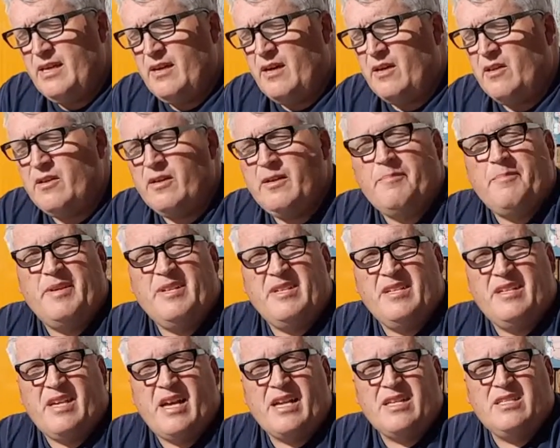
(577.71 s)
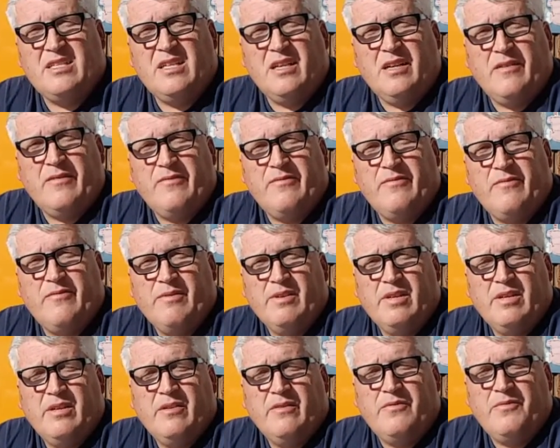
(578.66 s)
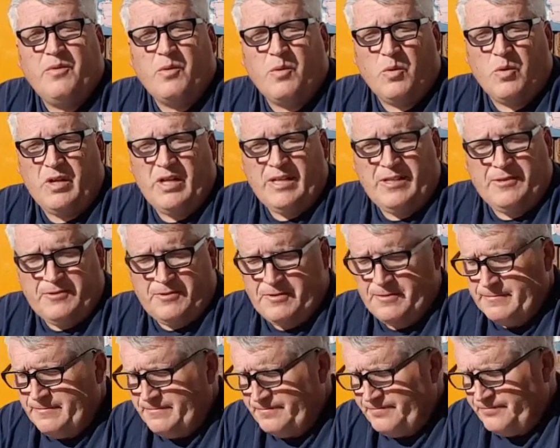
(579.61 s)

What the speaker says: all up into 1940s,